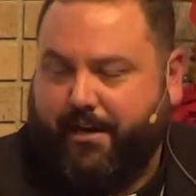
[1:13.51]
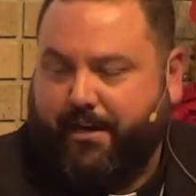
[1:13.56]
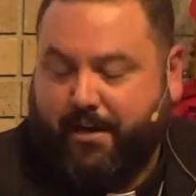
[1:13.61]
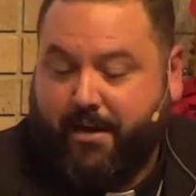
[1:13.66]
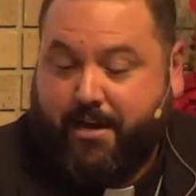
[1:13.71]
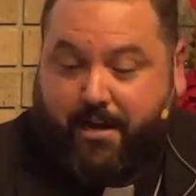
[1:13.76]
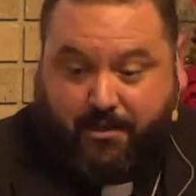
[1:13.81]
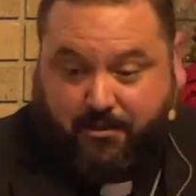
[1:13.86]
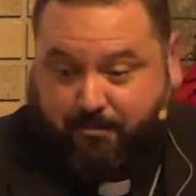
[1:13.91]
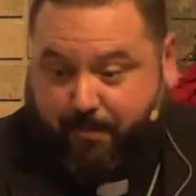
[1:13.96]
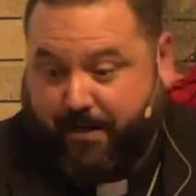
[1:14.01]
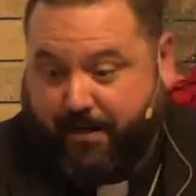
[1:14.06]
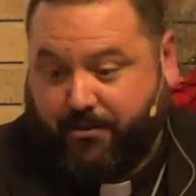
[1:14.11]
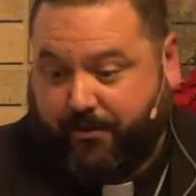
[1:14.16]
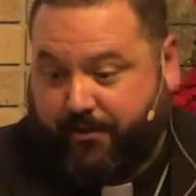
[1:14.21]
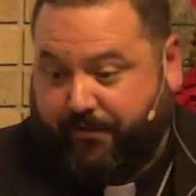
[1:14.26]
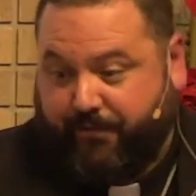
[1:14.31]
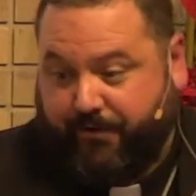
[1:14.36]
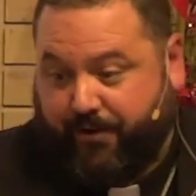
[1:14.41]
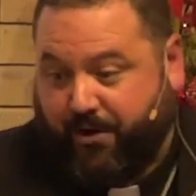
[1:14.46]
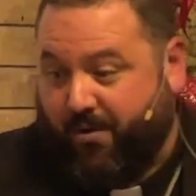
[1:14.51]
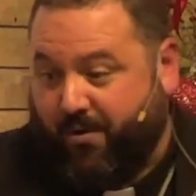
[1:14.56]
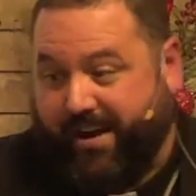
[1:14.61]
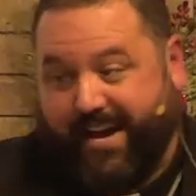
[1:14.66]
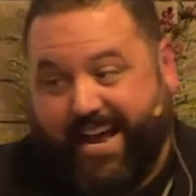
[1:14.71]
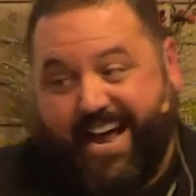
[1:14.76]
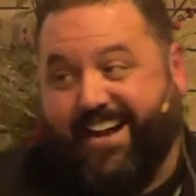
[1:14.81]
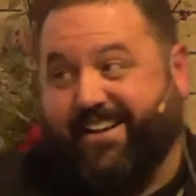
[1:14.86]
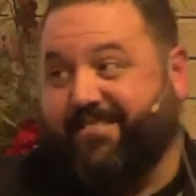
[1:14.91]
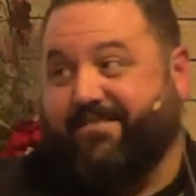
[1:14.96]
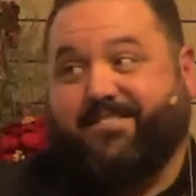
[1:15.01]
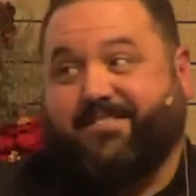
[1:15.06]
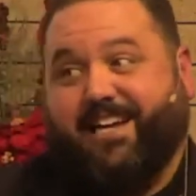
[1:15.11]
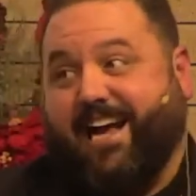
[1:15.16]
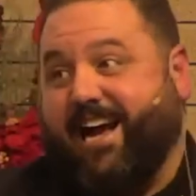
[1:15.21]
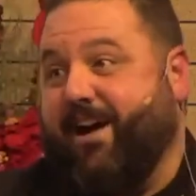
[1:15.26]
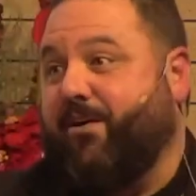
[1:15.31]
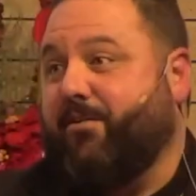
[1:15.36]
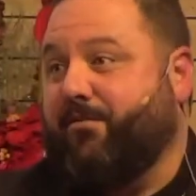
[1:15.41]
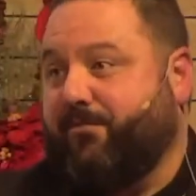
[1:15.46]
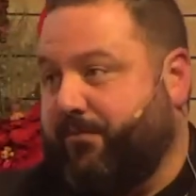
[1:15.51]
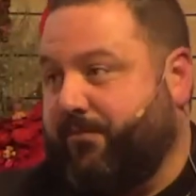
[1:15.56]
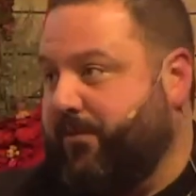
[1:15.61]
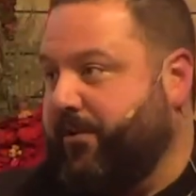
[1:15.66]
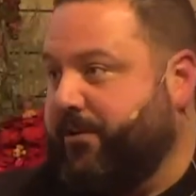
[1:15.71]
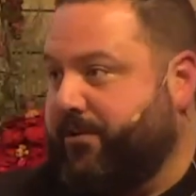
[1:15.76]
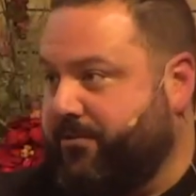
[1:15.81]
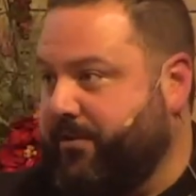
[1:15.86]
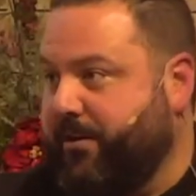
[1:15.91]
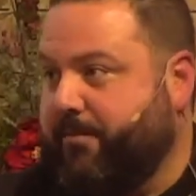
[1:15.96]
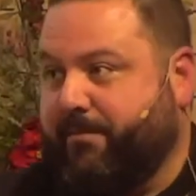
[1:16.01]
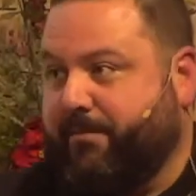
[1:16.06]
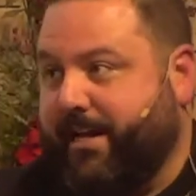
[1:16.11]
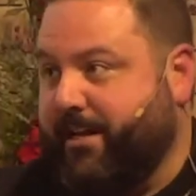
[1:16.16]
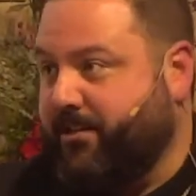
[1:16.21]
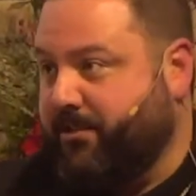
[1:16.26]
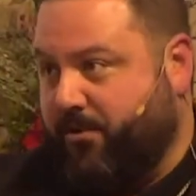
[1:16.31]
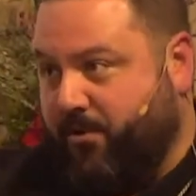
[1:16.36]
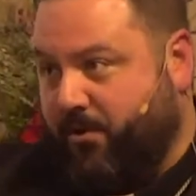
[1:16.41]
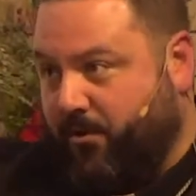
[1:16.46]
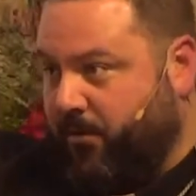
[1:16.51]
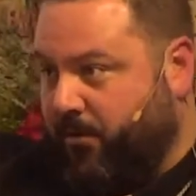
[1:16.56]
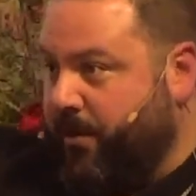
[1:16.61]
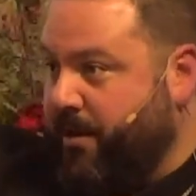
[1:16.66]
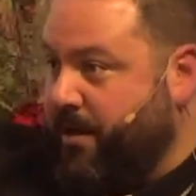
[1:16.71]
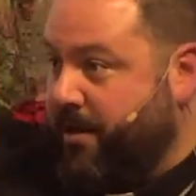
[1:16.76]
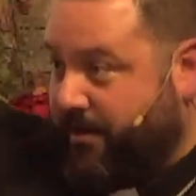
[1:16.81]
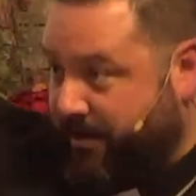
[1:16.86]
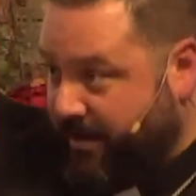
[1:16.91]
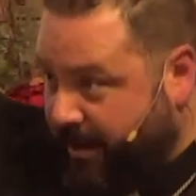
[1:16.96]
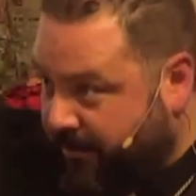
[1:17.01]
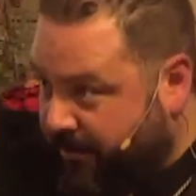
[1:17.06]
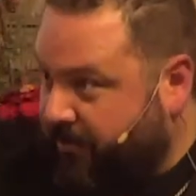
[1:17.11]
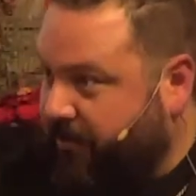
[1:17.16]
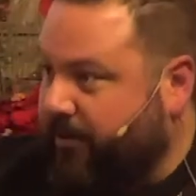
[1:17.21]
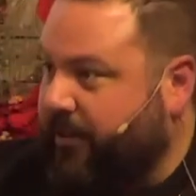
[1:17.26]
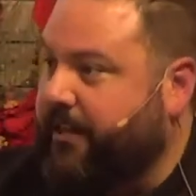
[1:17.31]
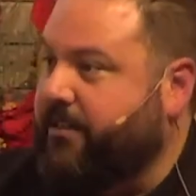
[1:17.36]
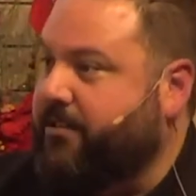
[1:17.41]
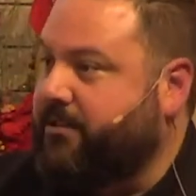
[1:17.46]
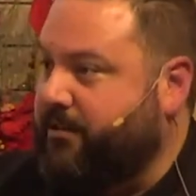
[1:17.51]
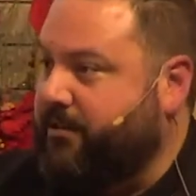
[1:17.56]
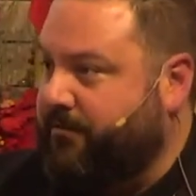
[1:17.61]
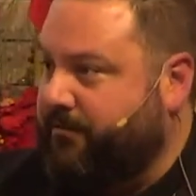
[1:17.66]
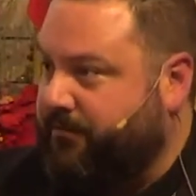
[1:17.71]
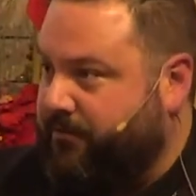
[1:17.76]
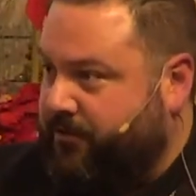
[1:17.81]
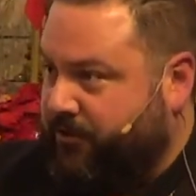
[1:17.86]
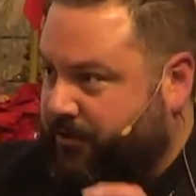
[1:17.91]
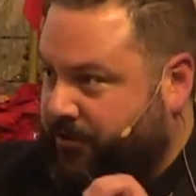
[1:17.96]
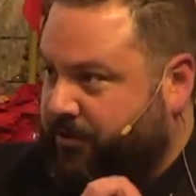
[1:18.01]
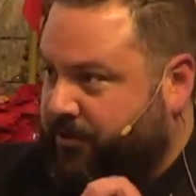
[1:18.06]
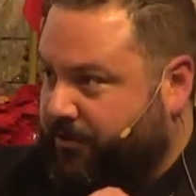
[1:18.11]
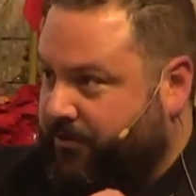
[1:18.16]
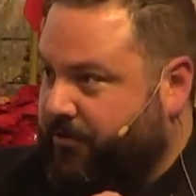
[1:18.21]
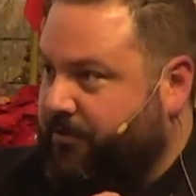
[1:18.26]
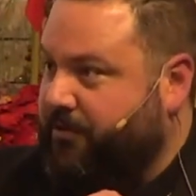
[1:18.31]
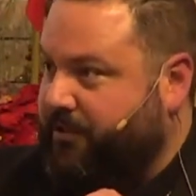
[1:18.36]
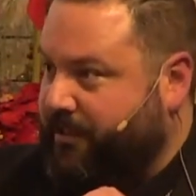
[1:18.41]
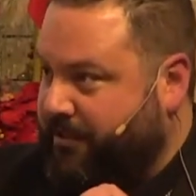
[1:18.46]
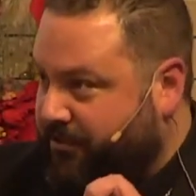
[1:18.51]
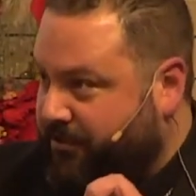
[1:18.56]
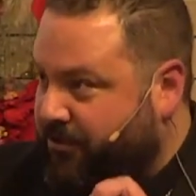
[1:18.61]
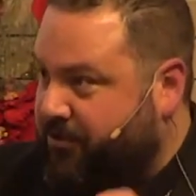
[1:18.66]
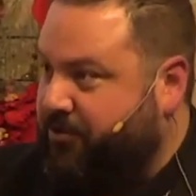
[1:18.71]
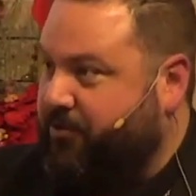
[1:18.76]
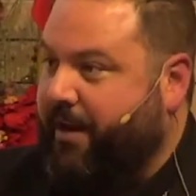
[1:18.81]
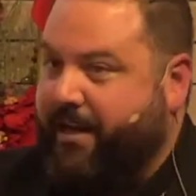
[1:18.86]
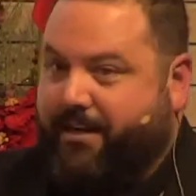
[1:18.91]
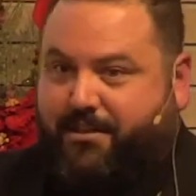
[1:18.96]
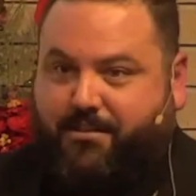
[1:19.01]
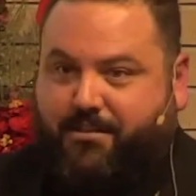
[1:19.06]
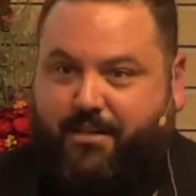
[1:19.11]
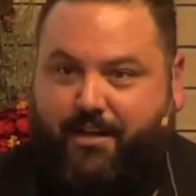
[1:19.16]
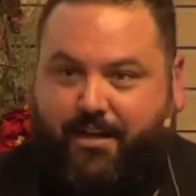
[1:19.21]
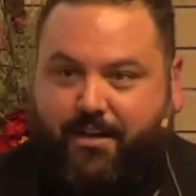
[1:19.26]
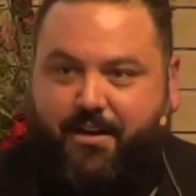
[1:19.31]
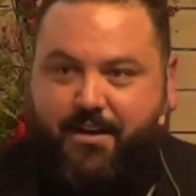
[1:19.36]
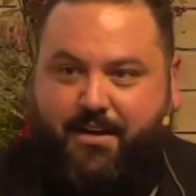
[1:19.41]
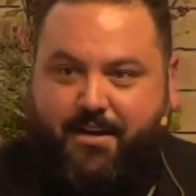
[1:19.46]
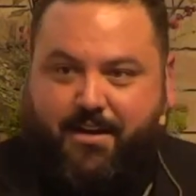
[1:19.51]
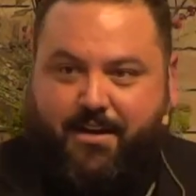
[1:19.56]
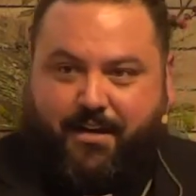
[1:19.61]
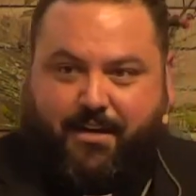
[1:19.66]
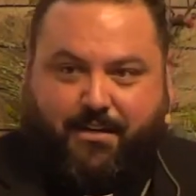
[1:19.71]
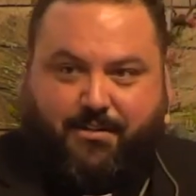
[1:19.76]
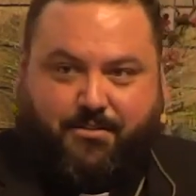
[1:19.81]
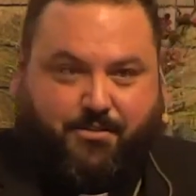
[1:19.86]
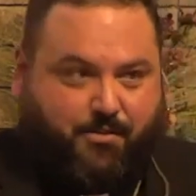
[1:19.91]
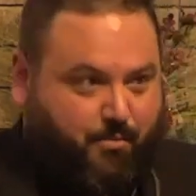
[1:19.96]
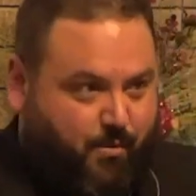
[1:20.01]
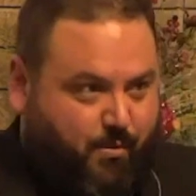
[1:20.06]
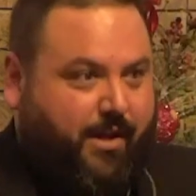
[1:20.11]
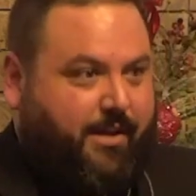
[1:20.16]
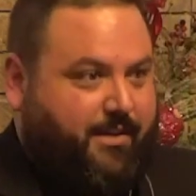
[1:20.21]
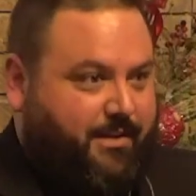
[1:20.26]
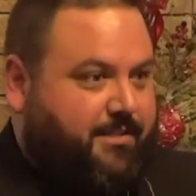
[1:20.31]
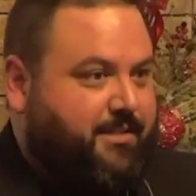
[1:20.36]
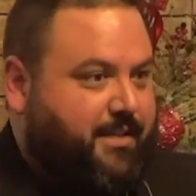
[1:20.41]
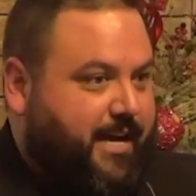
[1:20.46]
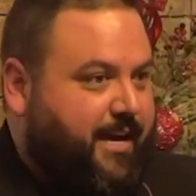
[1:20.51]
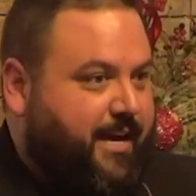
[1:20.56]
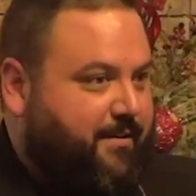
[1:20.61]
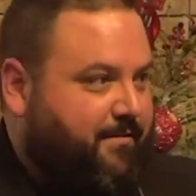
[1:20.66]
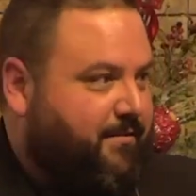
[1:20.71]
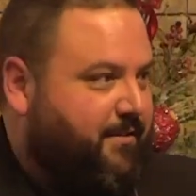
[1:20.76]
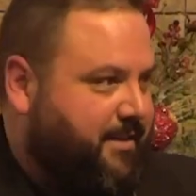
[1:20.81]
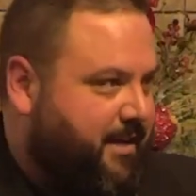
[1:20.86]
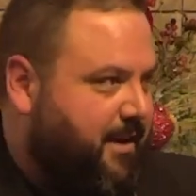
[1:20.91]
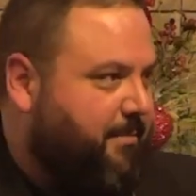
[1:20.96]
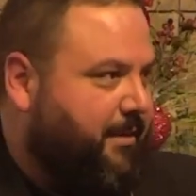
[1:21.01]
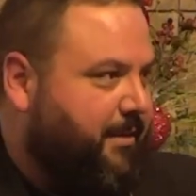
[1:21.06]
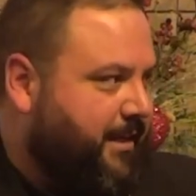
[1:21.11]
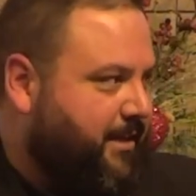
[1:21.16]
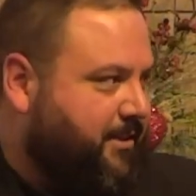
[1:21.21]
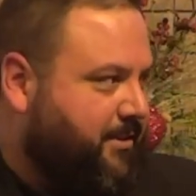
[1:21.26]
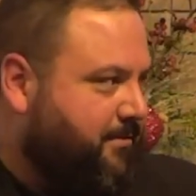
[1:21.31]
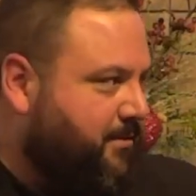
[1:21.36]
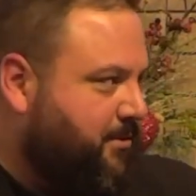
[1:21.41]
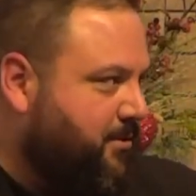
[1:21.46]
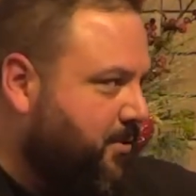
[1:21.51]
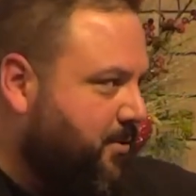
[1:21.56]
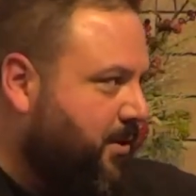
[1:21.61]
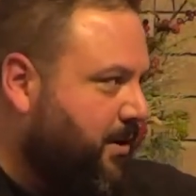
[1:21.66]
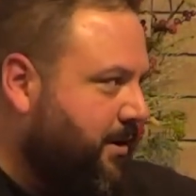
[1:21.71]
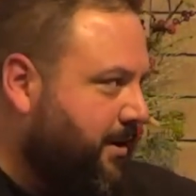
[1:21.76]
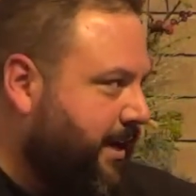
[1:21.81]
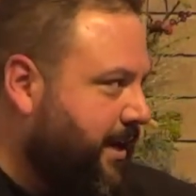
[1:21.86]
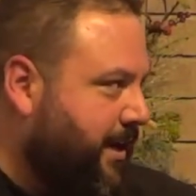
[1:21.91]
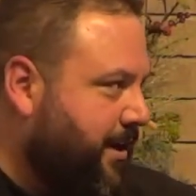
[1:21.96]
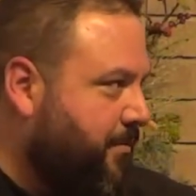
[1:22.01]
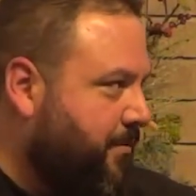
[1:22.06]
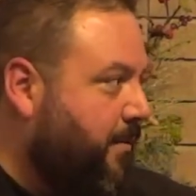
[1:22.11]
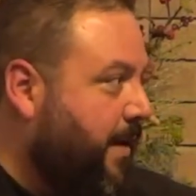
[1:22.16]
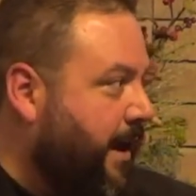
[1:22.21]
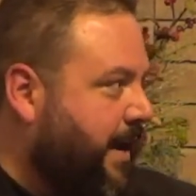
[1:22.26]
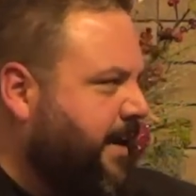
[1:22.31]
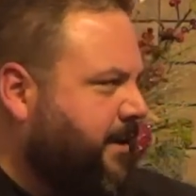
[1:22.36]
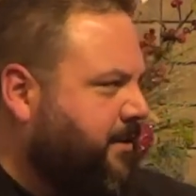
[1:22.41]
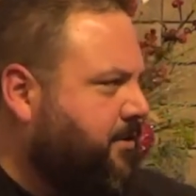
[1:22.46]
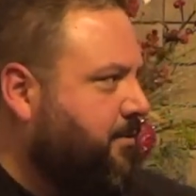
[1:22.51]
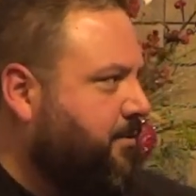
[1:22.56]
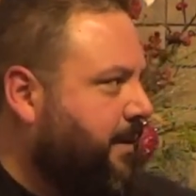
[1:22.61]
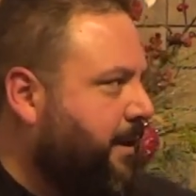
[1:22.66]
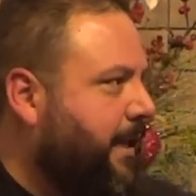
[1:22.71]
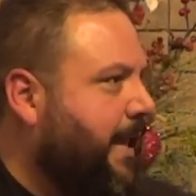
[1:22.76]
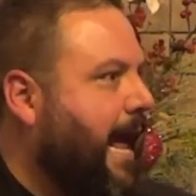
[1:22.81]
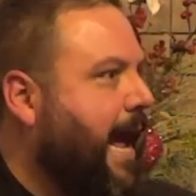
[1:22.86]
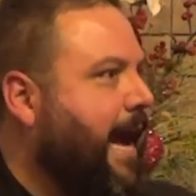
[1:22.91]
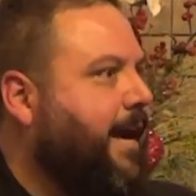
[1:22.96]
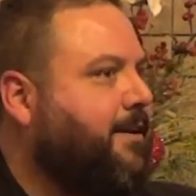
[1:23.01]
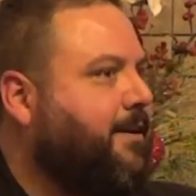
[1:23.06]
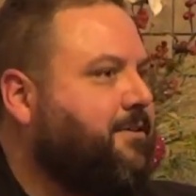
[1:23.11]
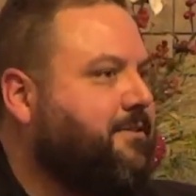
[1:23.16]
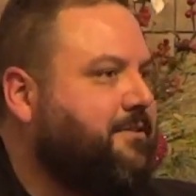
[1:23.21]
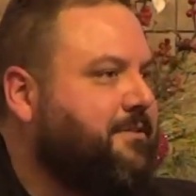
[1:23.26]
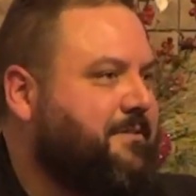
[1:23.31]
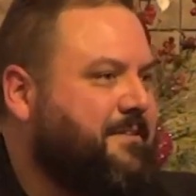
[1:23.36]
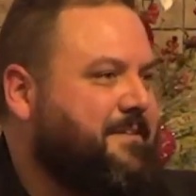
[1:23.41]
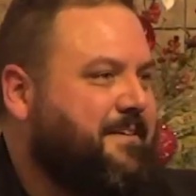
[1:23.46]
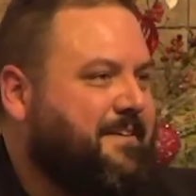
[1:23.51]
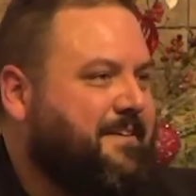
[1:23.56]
And especially if you're going out of town for a trip, that's a whole another list of to dos and stress that is the one side of the double edged sword, getting ready to relax.